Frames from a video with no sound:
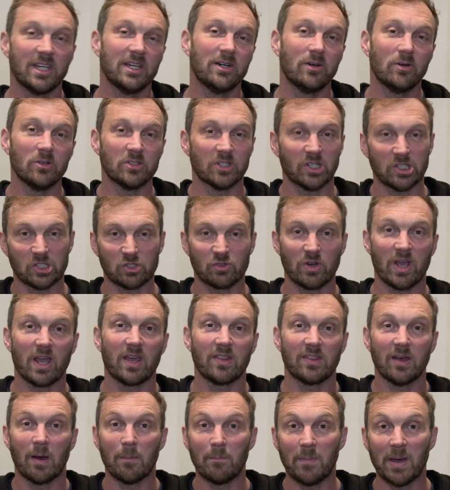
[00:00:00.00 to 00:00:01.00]
skills, our
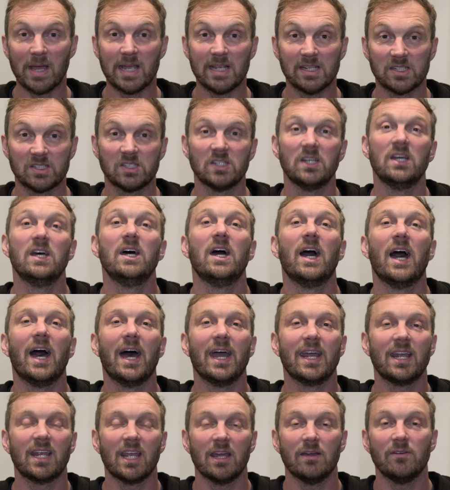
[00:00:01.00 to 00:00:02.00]
strength, our base,
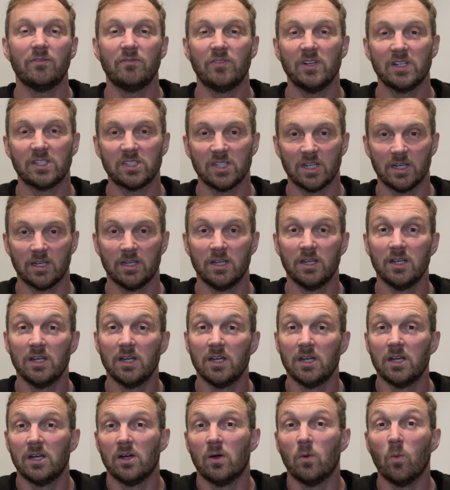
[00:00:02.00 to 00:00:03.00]
and get fitter.
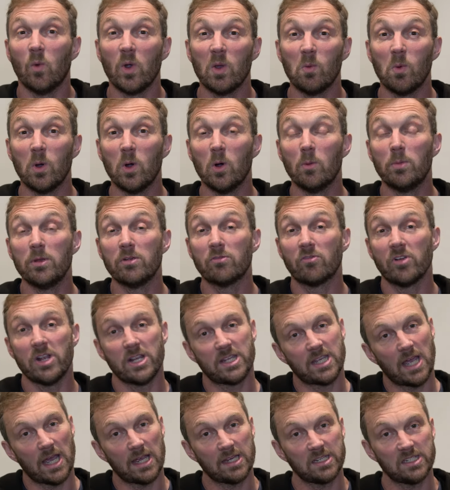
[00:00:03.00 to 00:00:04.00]
We will be
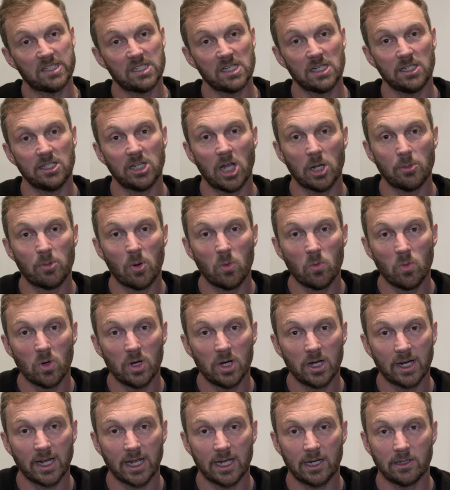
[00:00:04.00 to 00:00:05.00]
retesting the open
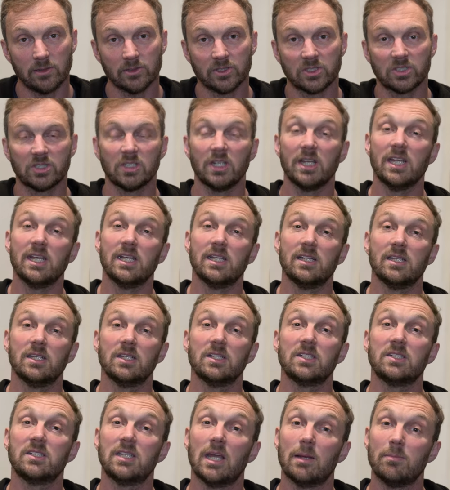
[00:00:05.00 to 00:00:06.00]
workouts
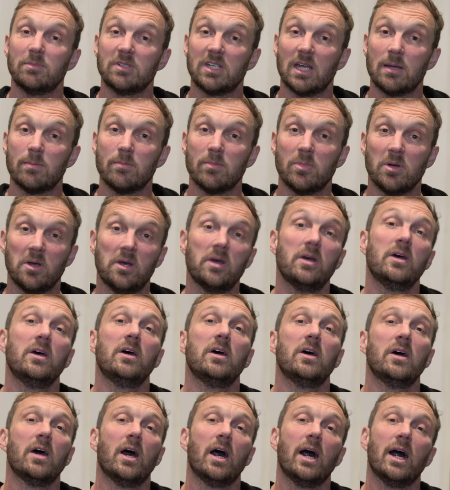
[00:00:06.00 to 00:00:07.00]
in September.
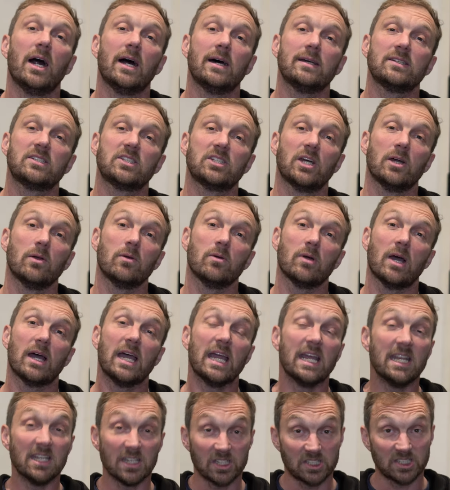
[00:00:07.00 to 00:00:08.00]
So
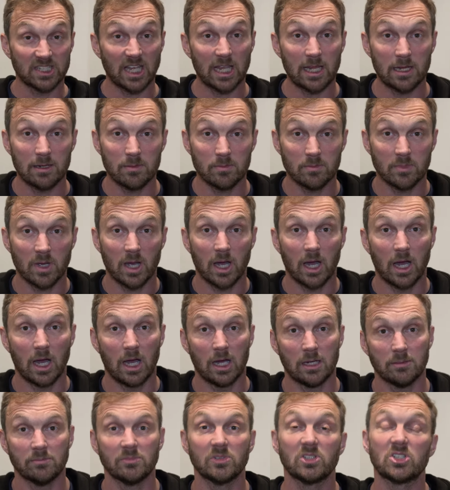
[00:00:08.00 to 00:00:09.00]
in the same
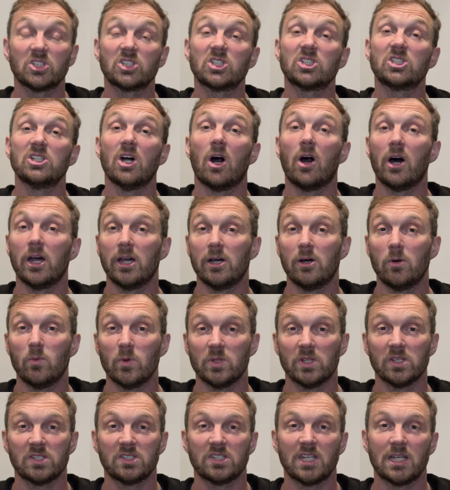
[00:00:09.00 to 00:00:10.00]
style,
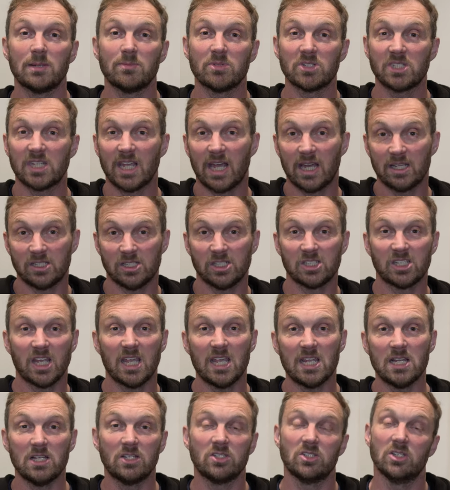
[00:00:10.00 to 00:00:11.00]
with the same
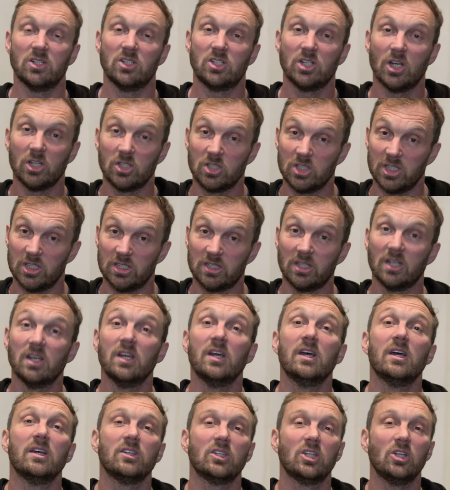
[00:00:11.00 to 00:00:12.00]
standards, heats and judges,
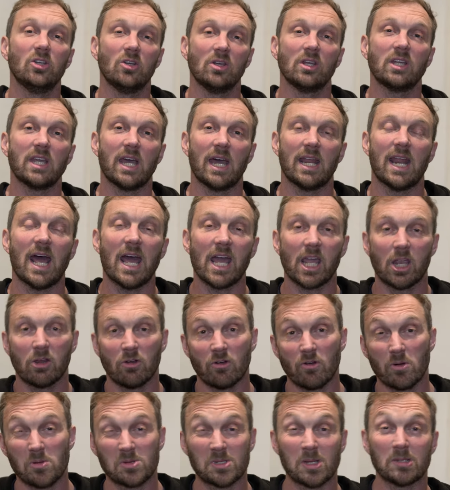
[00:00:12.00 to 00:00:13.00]
you can get an
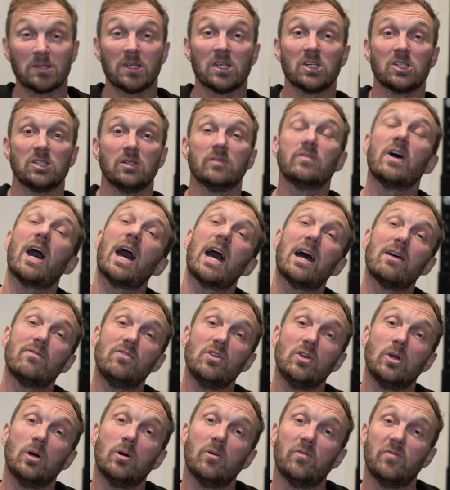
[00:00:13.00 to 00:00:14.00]
accurate representation of
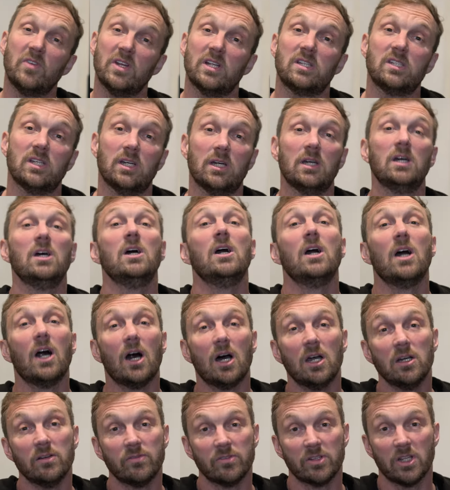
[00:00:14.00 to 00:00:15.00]
have you got fitter
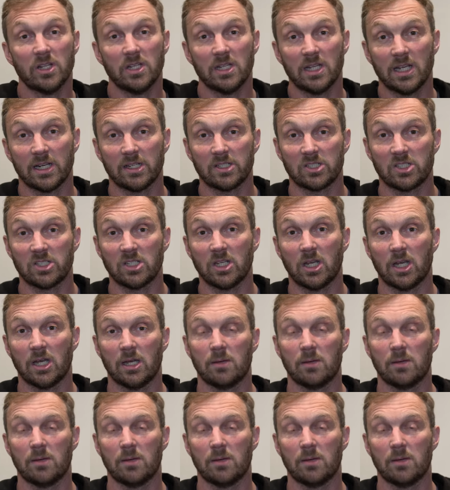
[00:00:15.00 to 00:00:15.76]
over the next